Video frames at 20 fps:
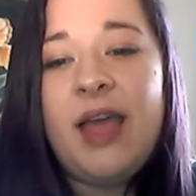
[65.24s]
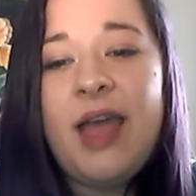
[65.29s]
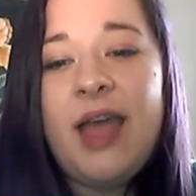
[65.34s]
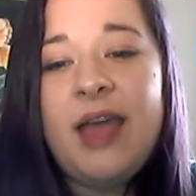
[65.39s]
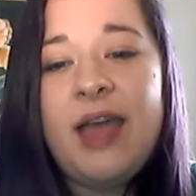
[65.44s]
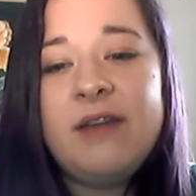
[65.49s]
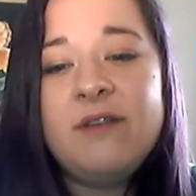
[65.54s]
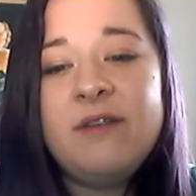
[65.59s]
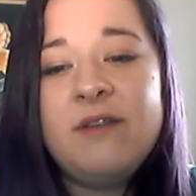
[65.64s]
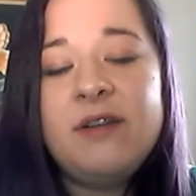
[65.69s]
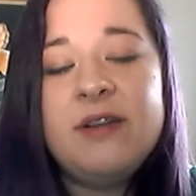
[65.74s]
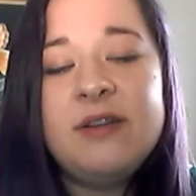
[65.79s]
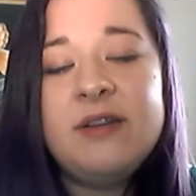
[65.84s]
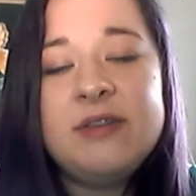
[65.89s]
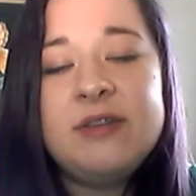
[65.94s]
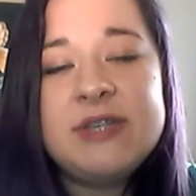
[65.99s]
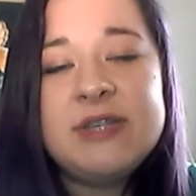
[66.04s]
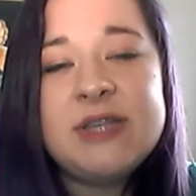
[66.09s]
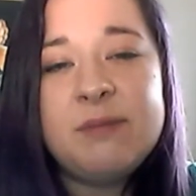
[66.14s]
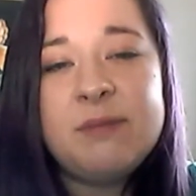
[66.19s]

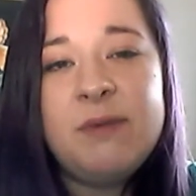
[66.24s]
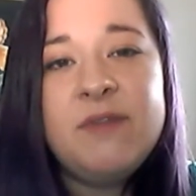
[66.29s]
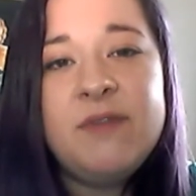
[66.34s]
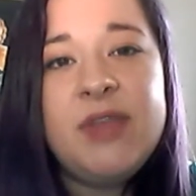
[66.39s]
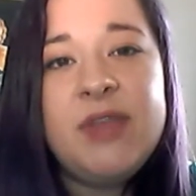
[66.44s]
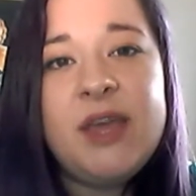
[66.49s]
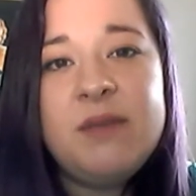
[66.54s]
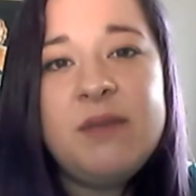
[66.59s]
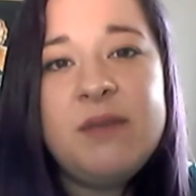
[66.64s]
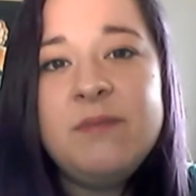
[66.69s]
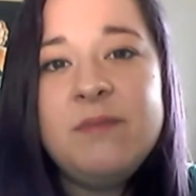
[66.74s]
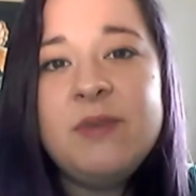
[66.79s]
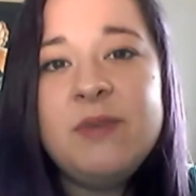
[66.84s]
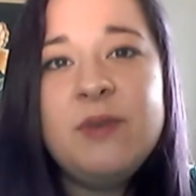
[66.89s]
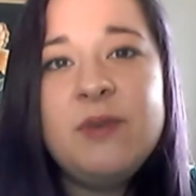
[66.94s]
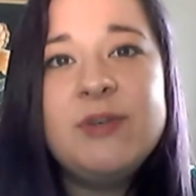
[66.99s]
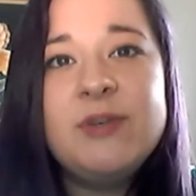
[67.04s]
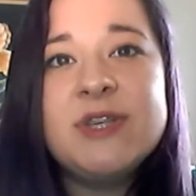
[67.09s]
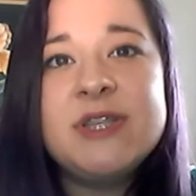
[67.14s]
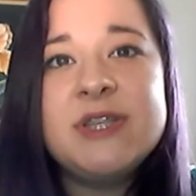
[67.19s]
and some of them,
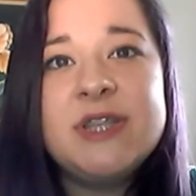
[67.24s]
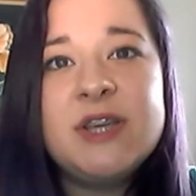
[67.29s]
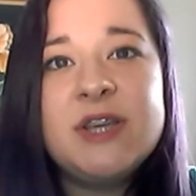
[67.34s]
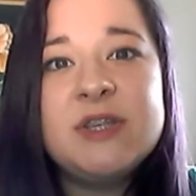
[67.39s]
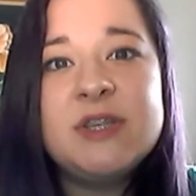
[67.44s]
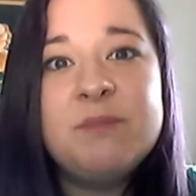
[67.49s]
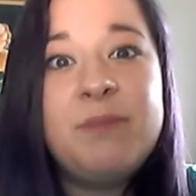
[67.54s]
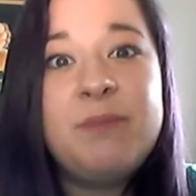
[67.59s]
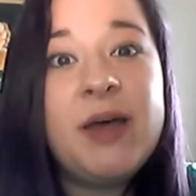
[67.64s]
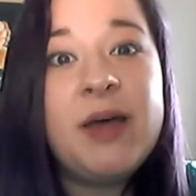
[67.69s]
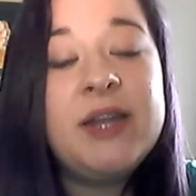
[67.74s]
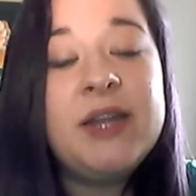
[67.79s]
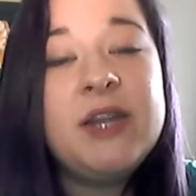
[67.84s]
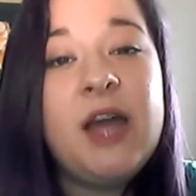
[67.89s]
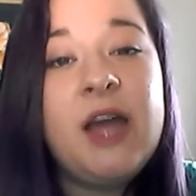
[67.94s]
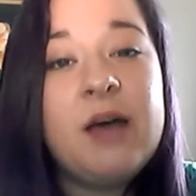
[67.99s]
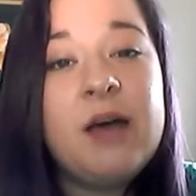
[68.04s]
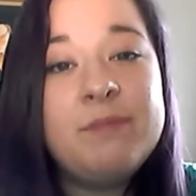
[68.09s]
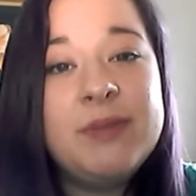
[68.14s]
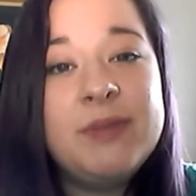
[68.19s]
there's a button
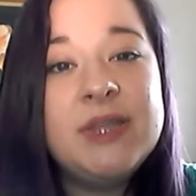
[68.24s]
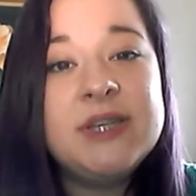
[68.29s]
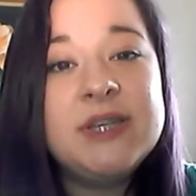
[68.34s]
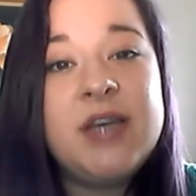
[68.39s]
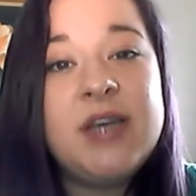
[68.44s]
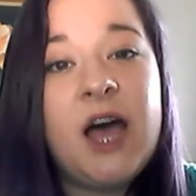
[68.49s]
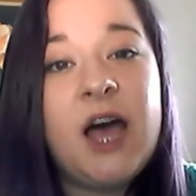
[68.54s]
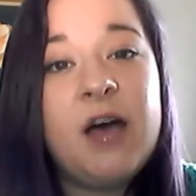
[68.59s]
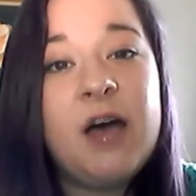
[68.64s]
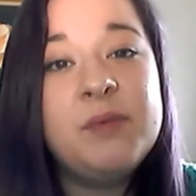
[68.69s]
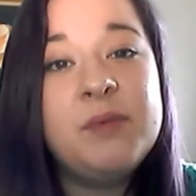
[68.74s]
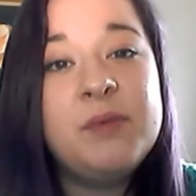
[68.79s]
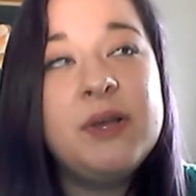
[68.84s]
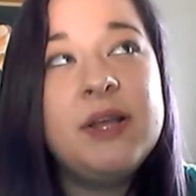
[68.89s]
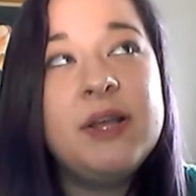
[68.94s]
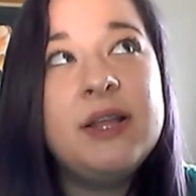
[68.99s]
up in the top